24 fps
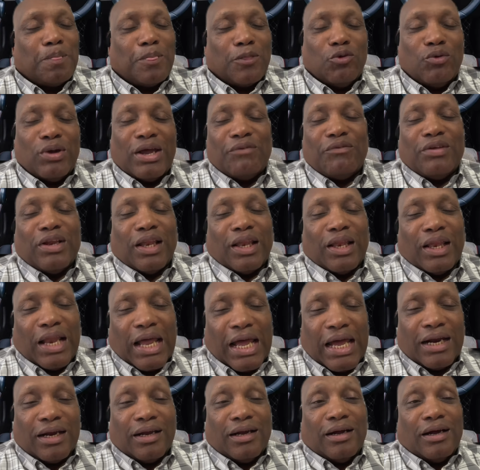you have a
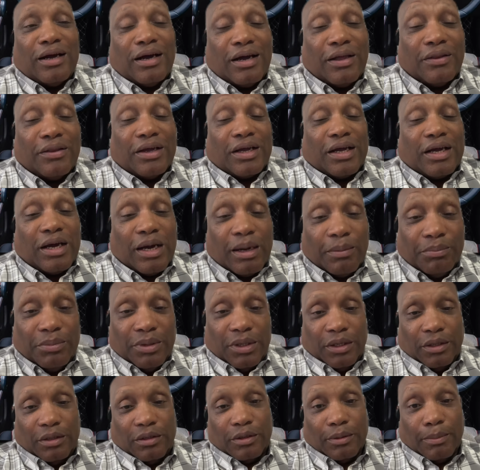lot of other
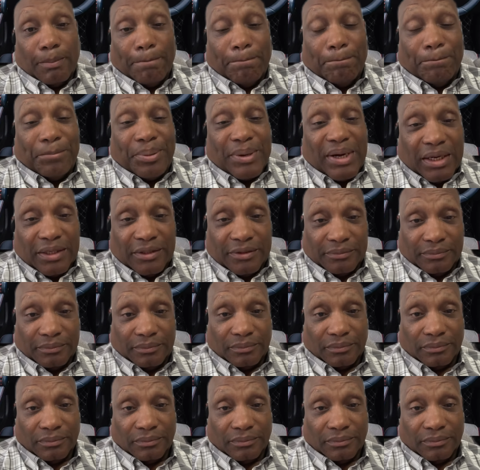companies. But